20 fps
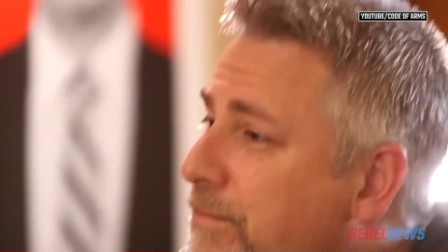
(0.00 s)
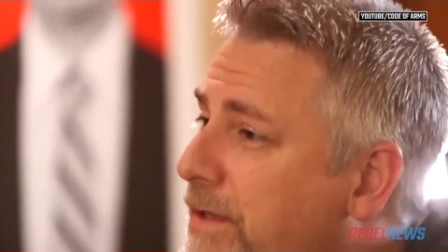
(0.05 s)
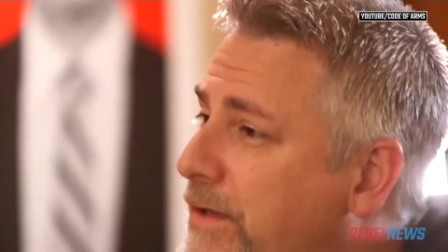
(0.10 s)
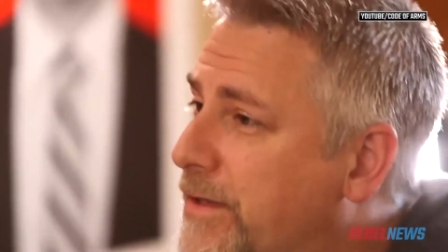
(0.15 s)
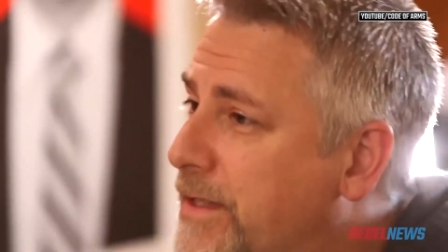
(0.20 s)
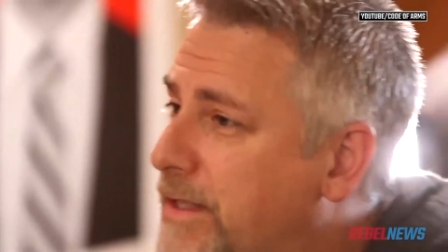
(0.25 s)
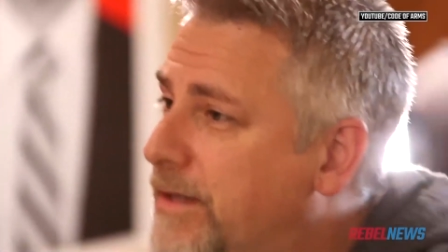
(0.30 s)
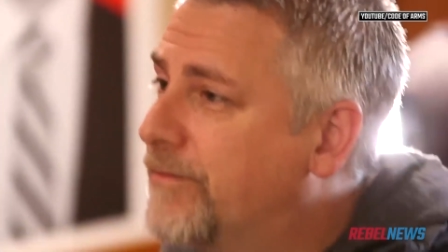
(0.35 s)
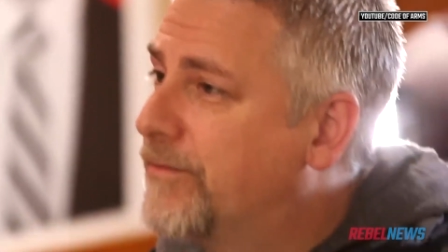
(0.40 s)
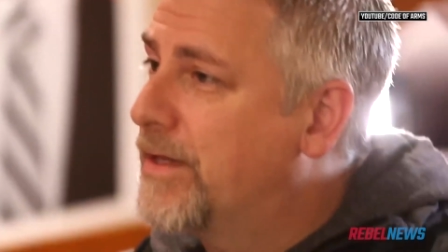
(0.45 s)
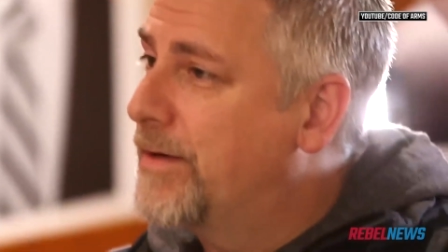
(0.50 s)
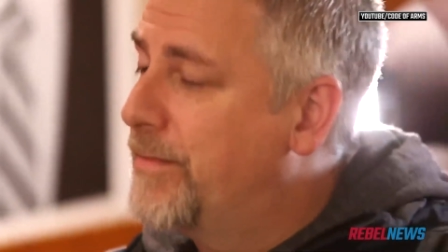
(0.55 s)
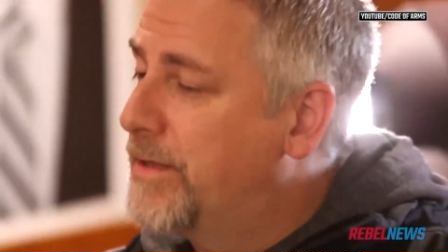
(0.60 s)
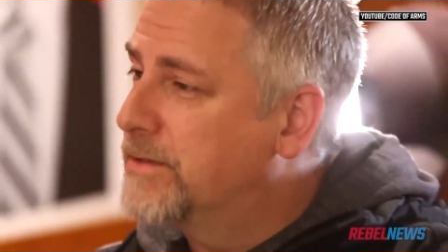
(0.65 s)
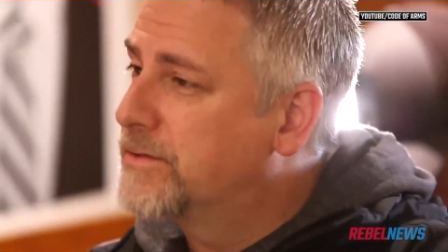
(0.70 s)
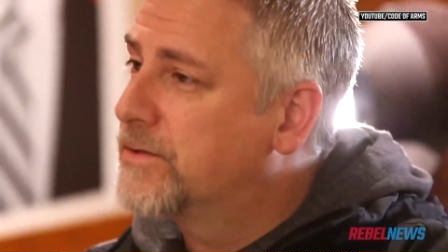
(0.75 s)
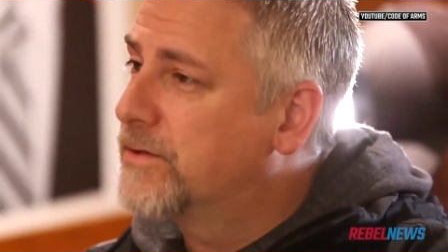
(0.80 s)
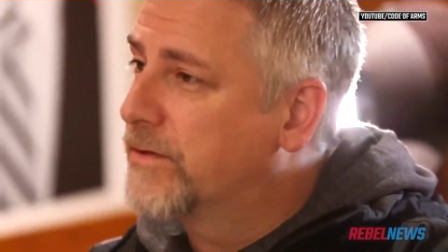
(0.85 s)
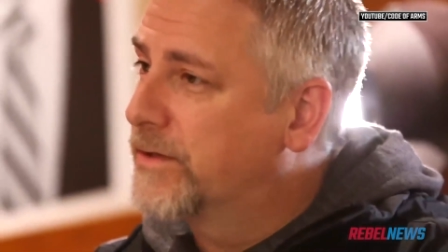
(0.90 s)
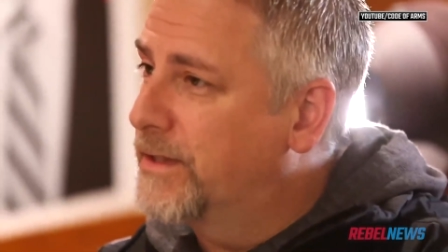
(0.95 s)
million of them
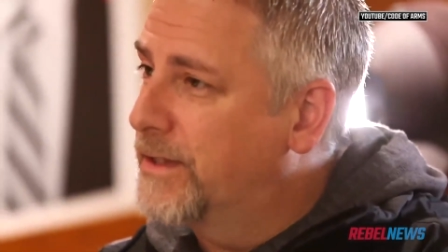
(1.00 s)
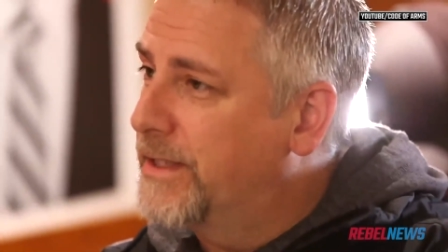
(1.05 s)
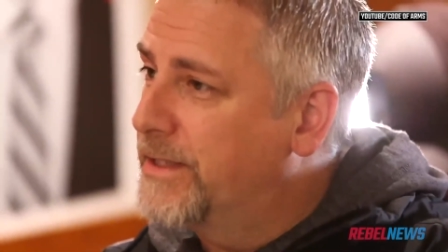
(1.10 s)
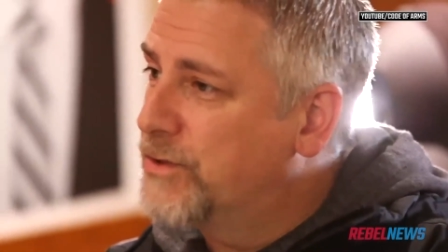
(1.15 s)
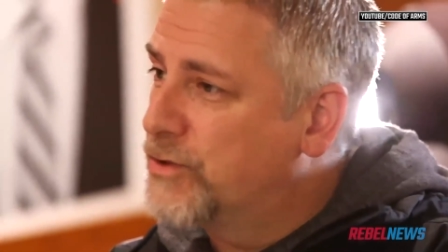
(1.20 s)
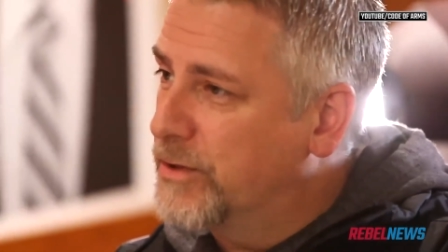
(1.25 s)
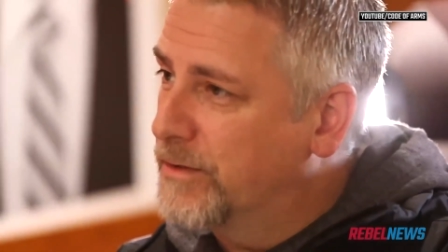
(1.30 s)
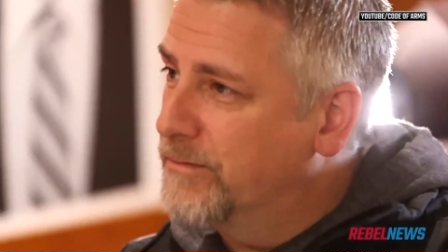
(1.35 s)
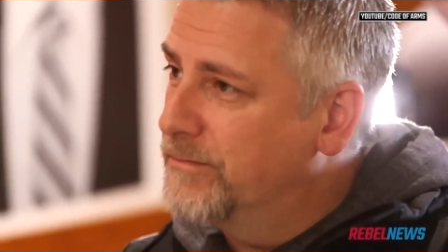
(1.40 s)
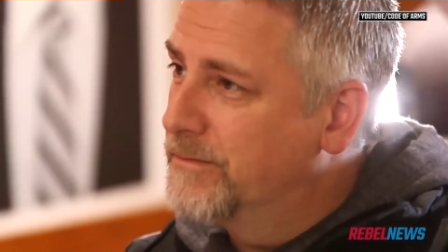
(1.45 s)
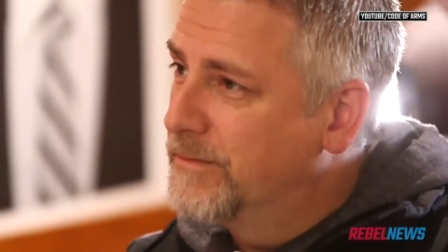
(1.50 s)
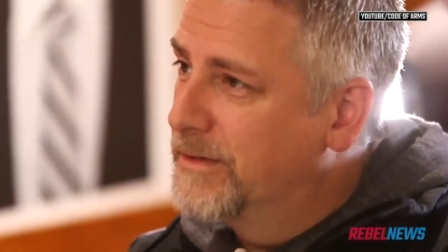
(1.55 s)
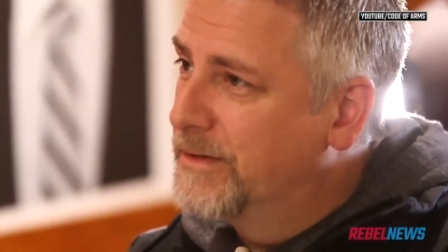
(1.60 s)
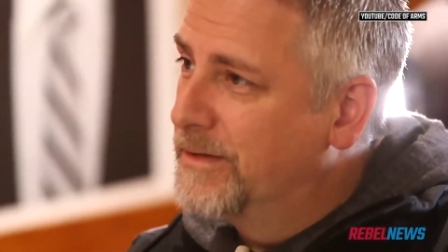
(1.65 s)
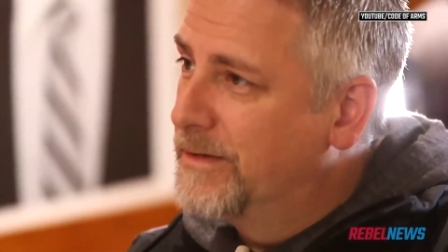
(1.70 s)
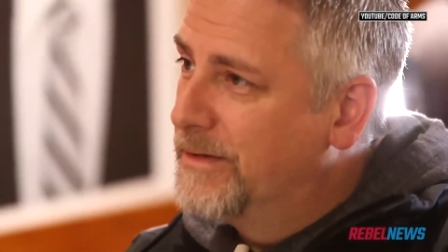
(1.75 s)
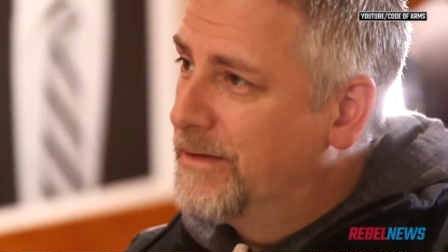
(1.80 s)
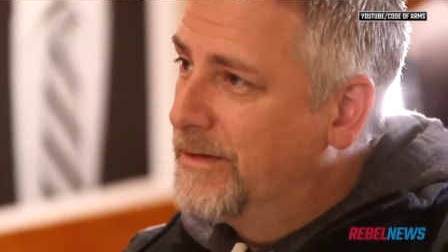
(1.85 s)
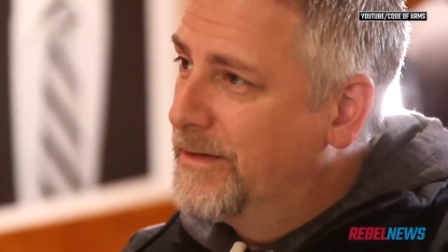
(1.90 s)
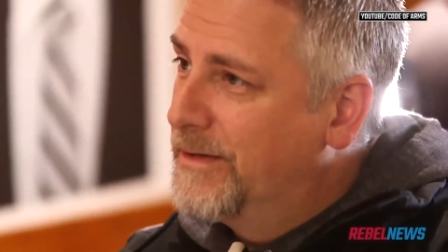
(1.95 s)
in circulation.
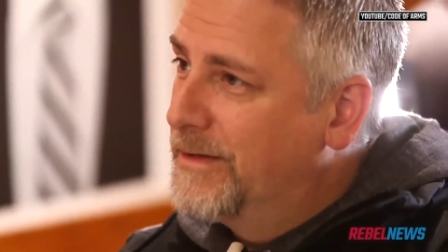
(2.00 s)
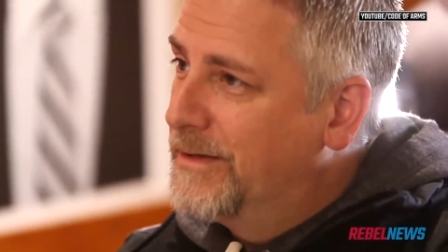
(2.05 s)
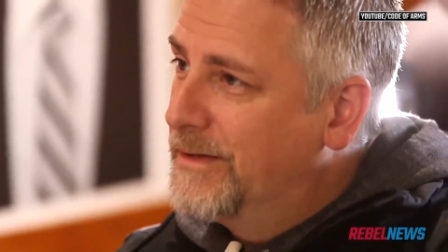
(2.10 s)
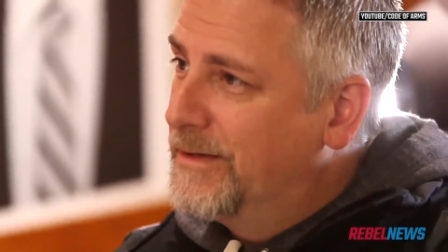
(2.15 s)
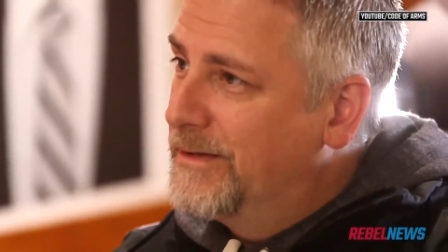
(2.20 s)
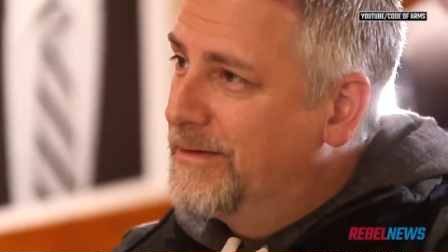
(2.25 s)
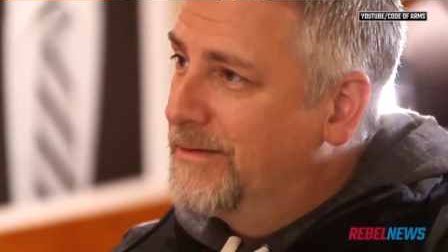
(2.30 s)
Yeah,